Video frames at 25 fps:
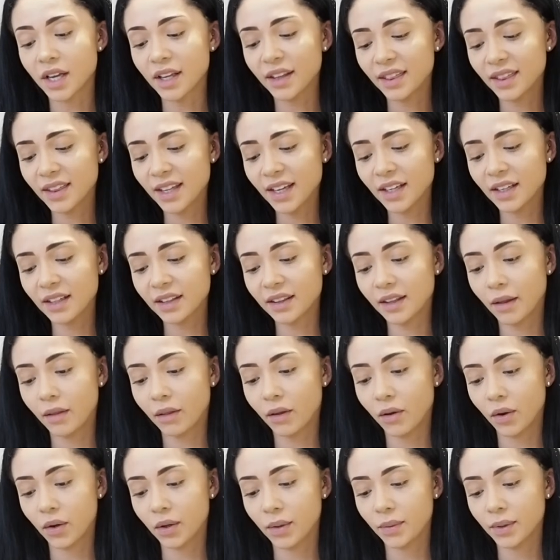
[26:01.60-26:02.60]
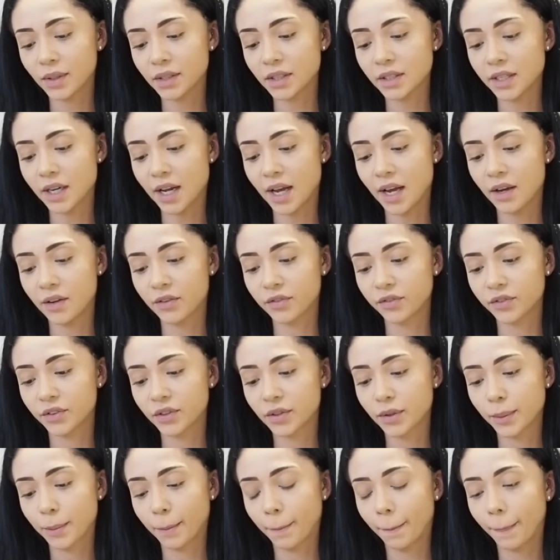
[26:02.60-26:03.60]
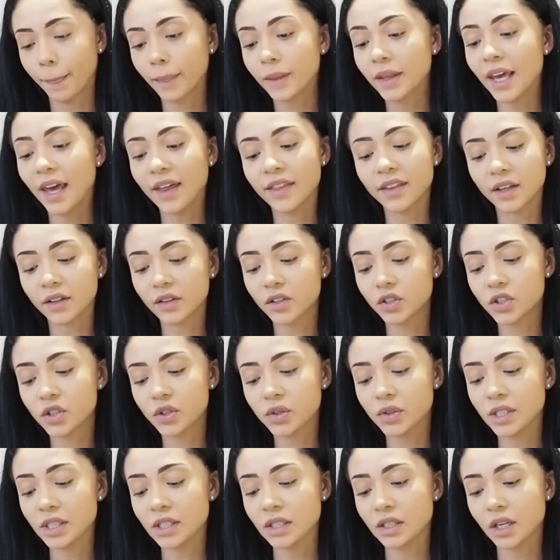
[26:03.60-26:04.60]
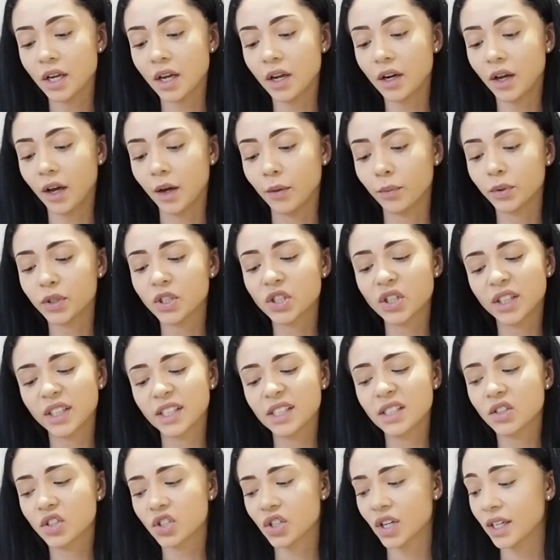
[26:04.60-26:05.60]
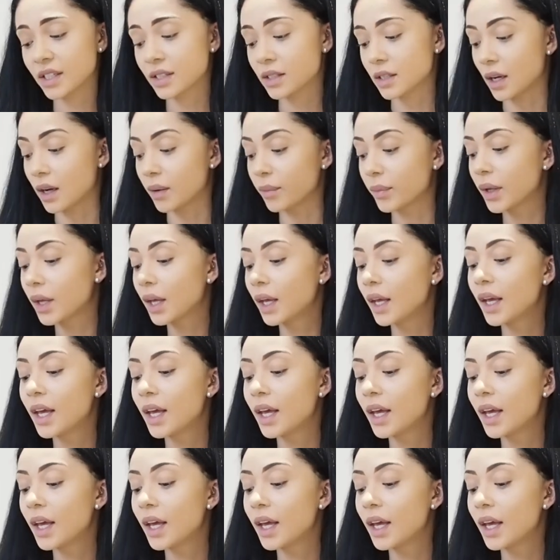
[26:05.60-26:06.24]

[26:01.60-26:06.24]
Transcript: I think they're the only ones left. Yeah, the other two didn't turn up, which I need to chase up.